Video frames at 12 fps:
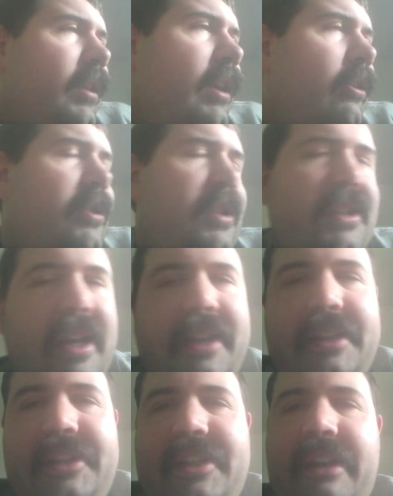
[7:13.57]
hero
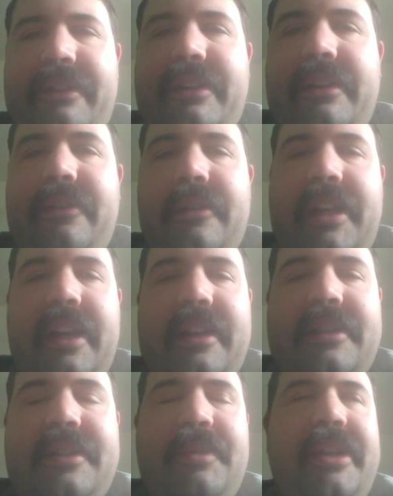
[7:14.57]
society is stifling for
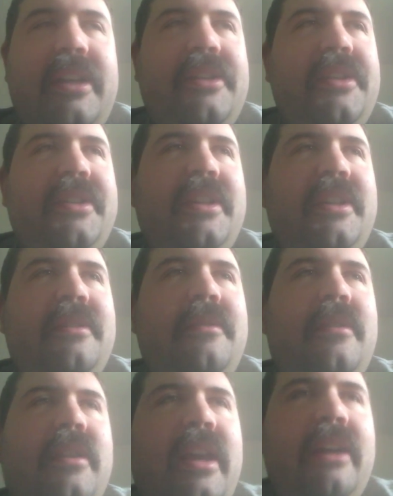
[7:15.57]
kids because like
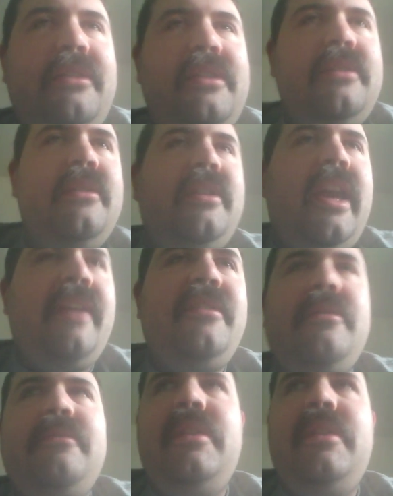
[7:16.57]
they have to they have to